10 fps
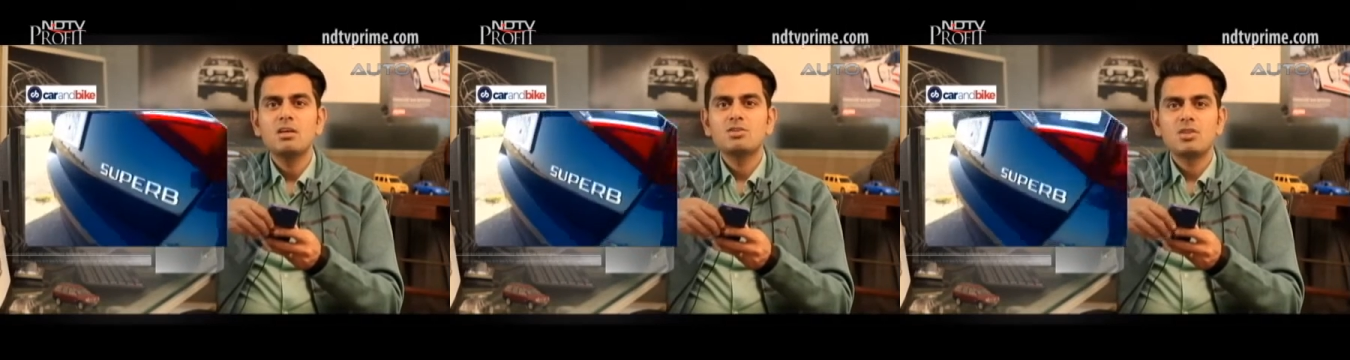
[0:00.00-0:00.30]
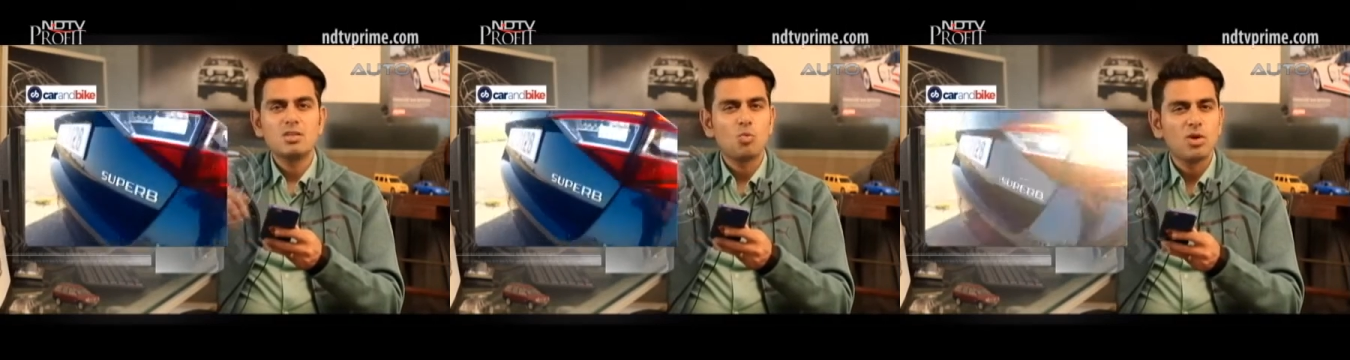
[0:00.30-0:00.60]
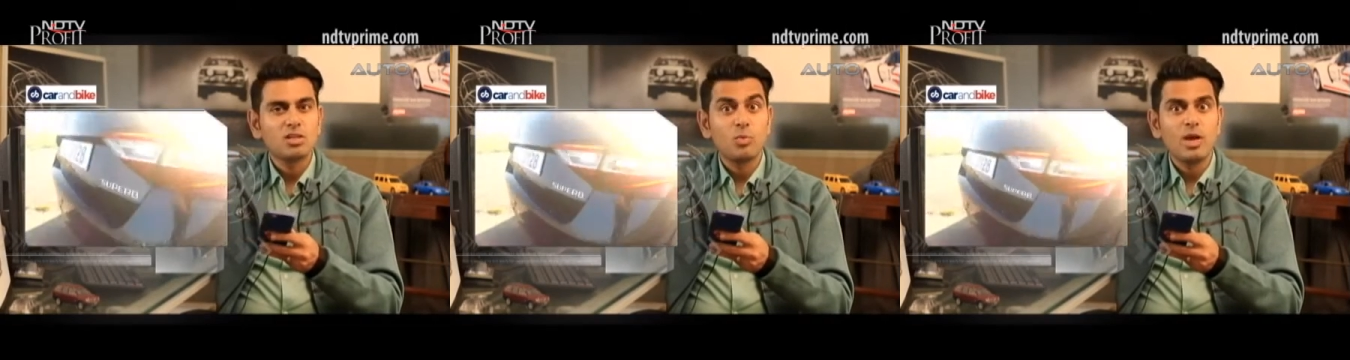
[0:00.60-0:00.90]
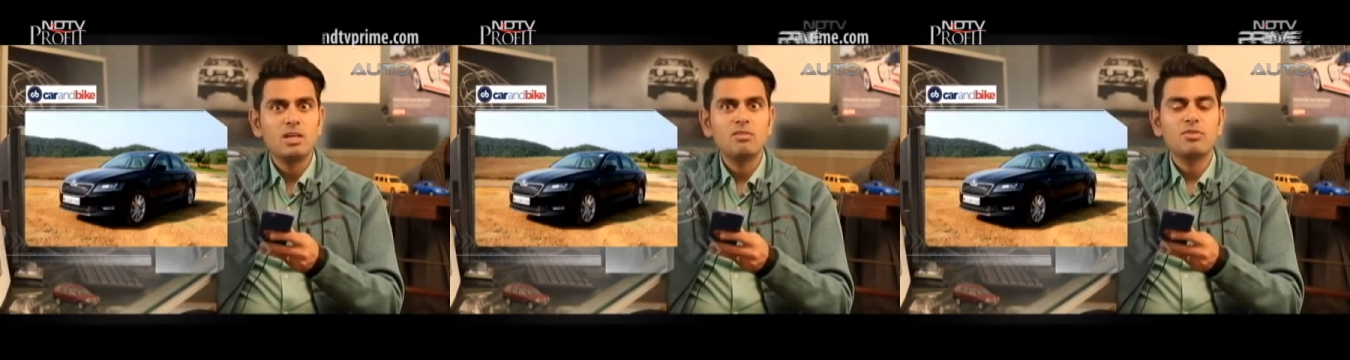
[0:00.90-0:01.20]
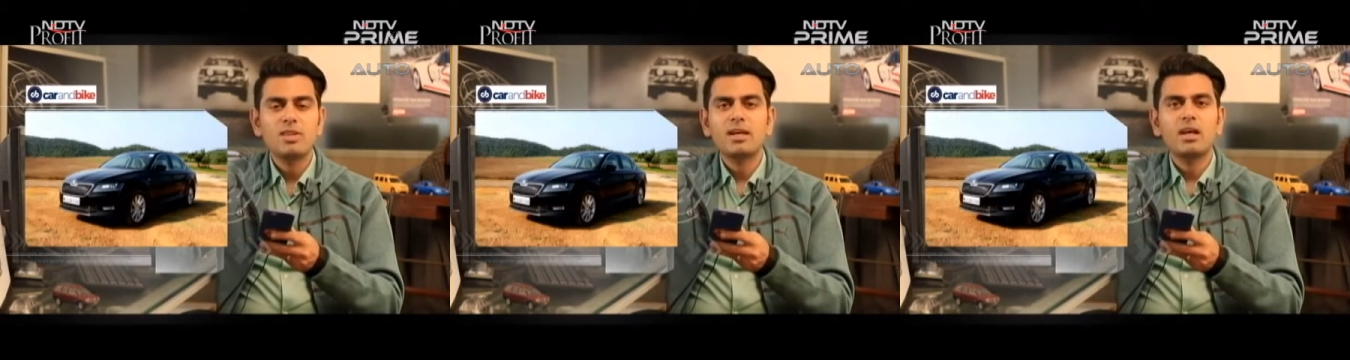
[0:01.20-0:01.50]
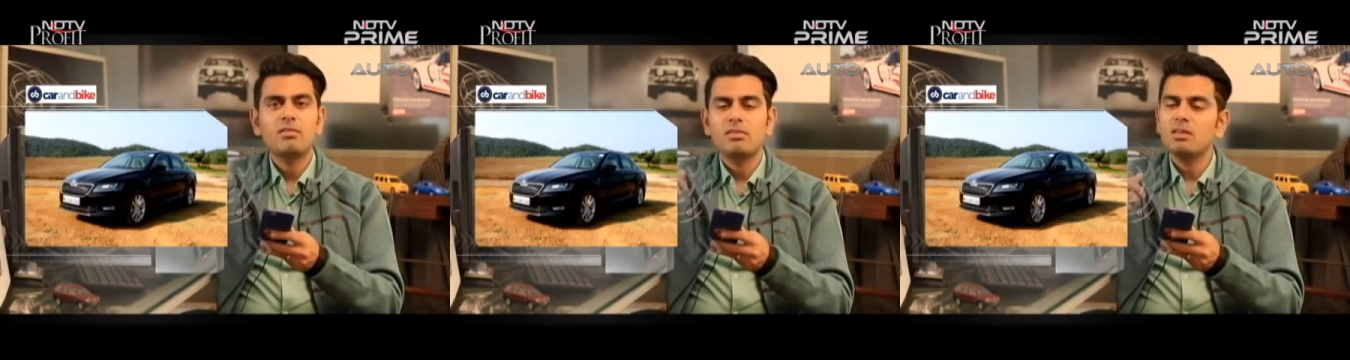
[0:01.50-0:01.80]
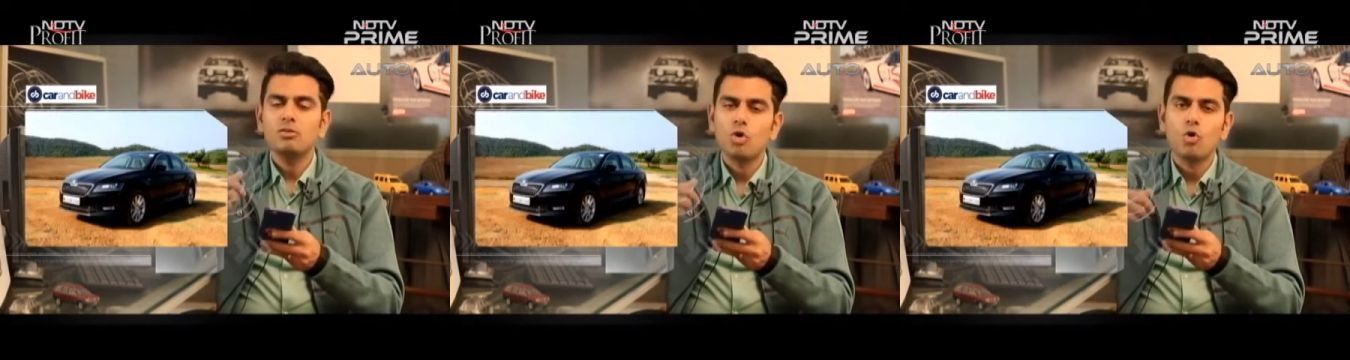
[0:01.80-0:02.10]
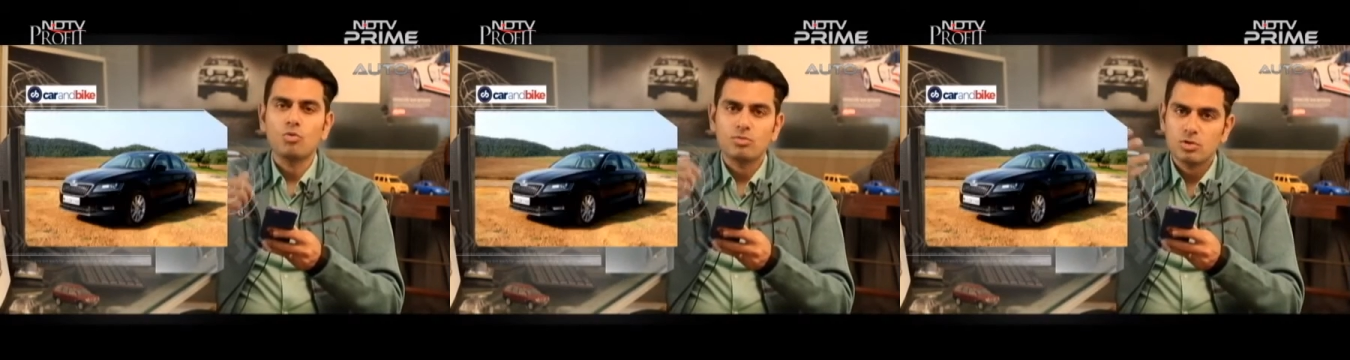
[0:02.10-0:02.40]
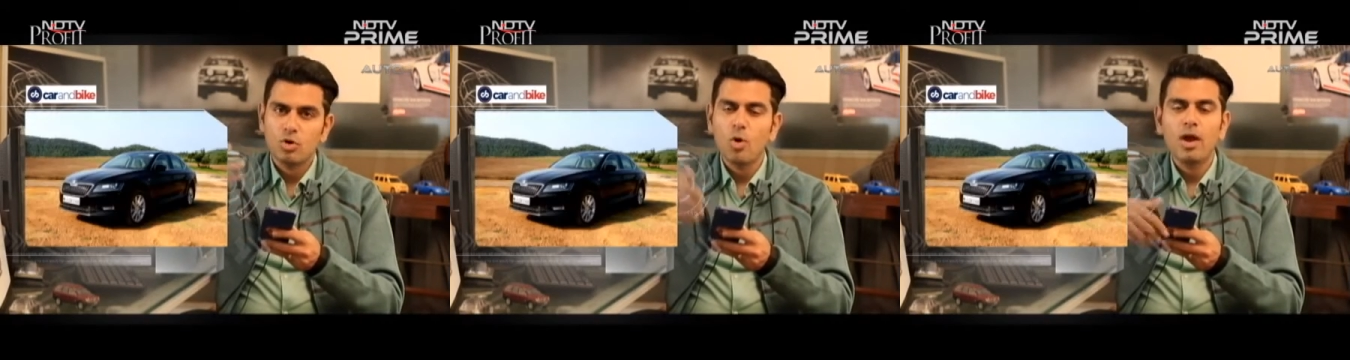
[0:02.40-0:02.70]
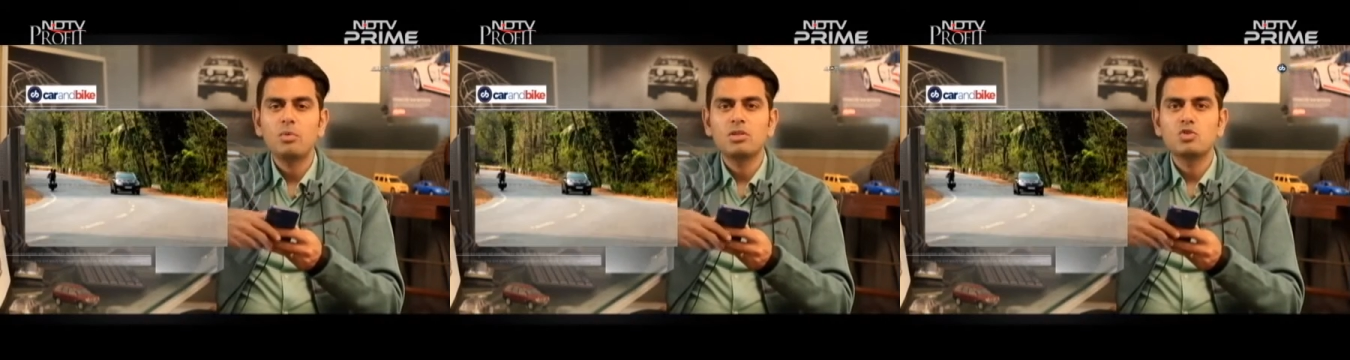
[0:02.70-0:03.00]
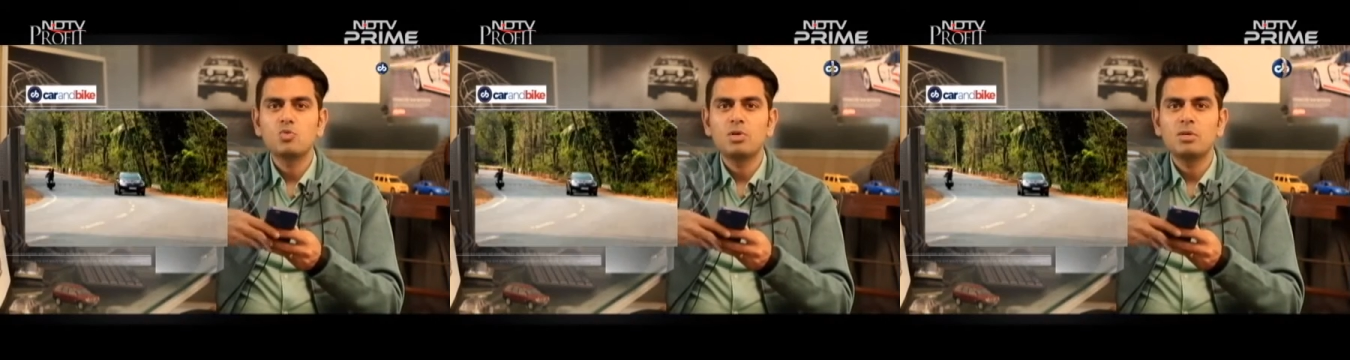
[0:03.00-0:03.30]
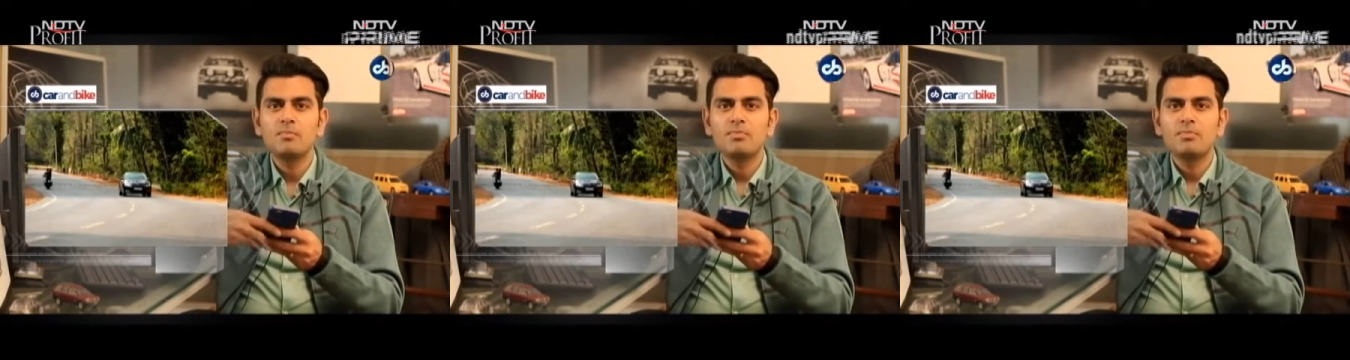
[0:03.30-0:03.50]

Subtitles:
So is it worth waiting for that kind of thing? No. So go ahead with the Superb.